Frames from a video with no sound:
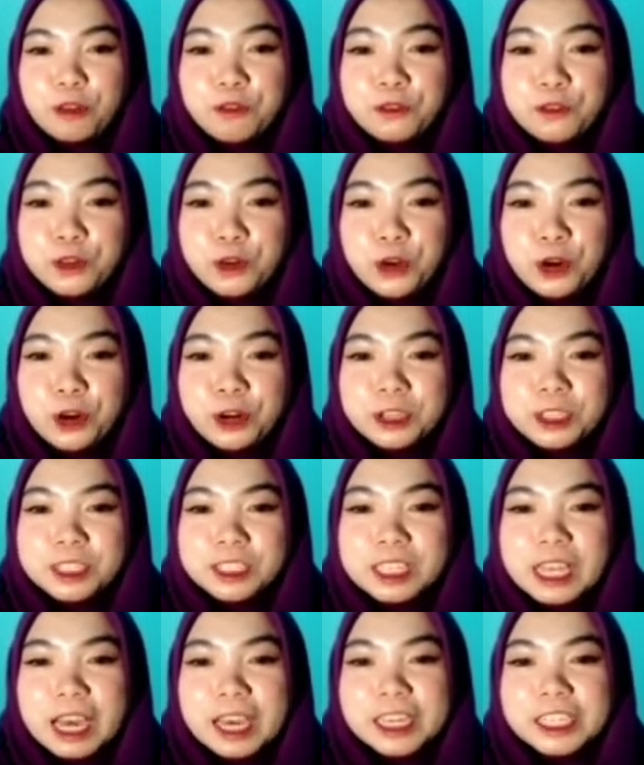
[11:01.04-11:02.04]
of
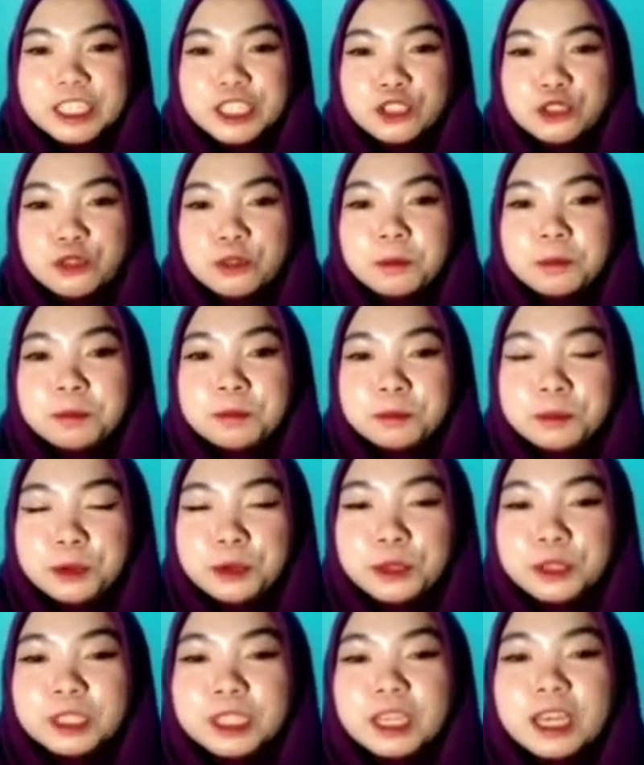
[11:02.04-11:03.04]
course, I should
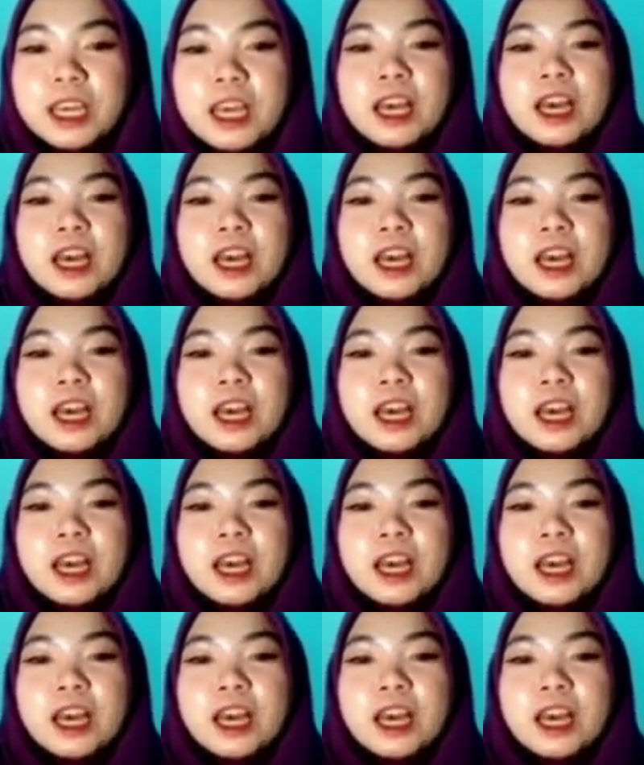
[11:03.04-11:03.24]
put